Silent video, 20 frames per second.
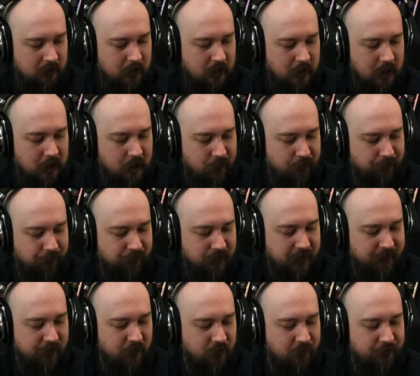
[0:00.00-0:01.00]

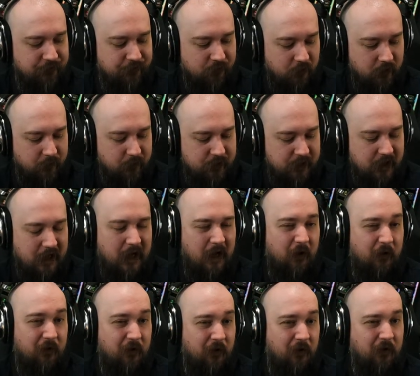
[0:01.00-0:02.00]
Even though with 40%
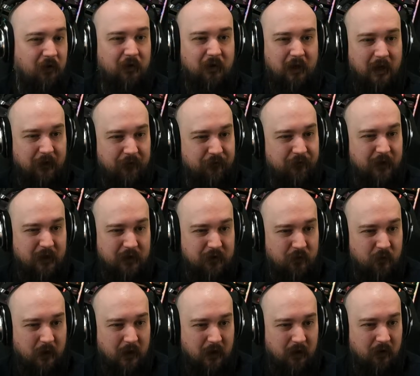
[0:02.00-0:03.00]
alcohol, Glenfiddich
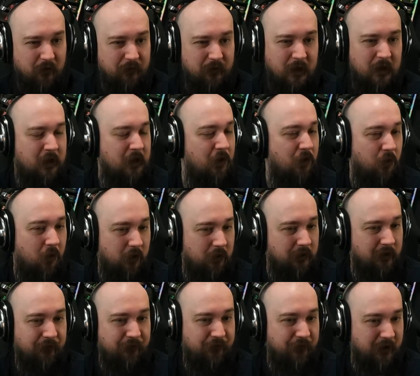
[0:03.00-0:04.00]
12 or
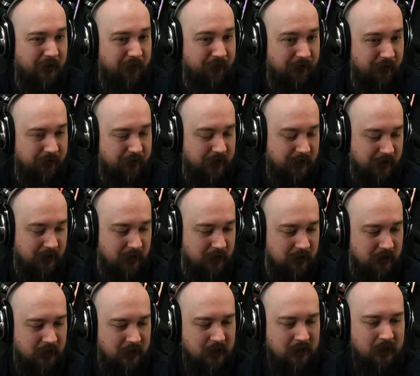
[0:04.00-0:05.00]
Glenfiddich
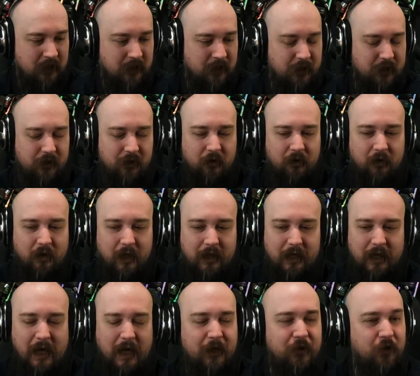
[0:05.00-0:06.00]
15 still
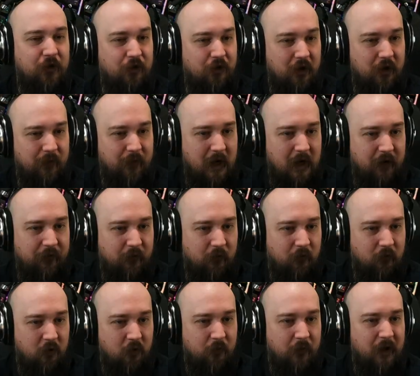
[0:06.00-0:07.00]
like has a good amount of
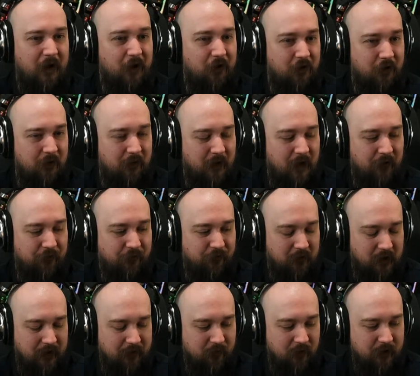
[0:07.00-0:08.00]
aroma and a good amount of
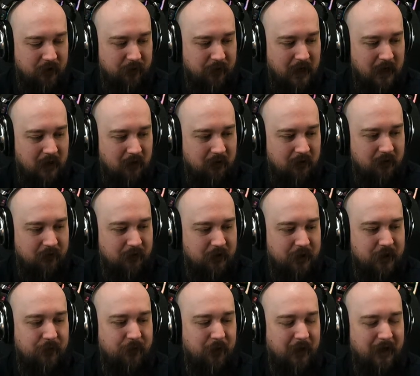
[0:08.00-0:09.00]
flavor on the palate,
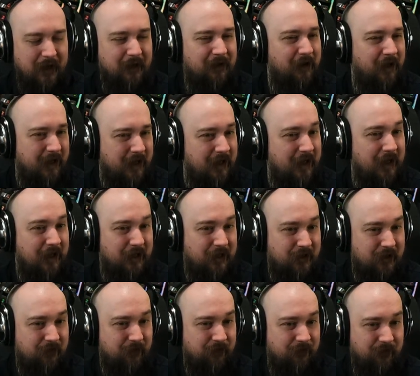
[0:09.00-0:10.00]
despite like
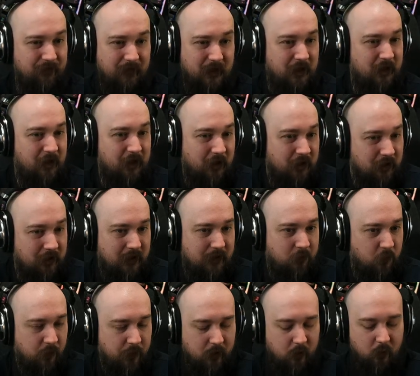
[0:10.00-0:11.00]
it's clearly
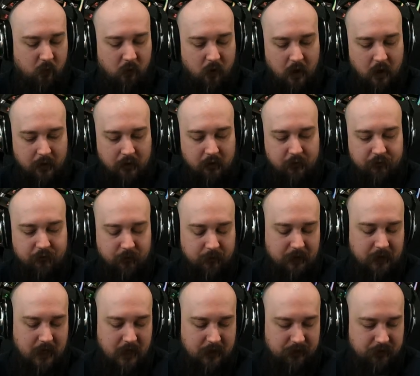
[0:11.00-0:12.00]
been watered from
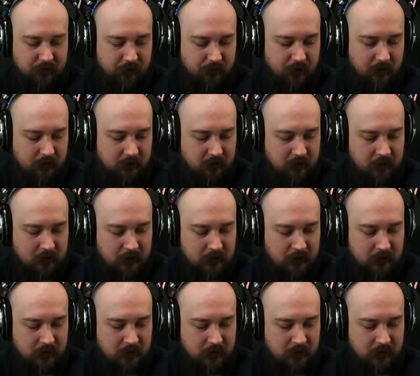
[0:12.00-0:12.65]
cask strength.